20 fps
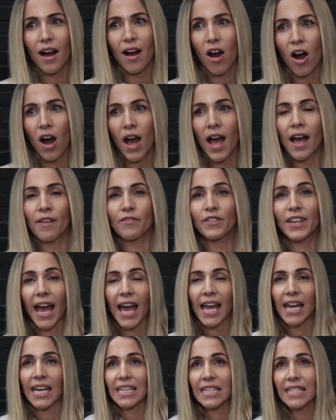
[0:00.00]
I have
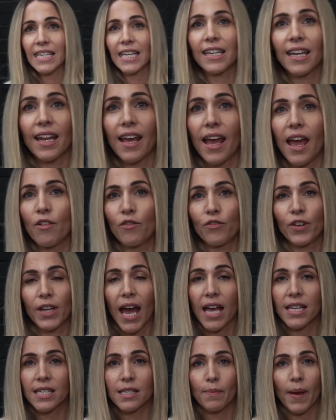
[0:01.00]
gained in every
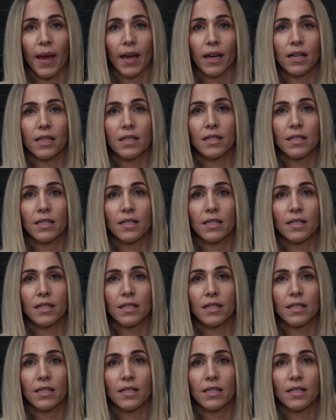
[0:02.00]
aspect.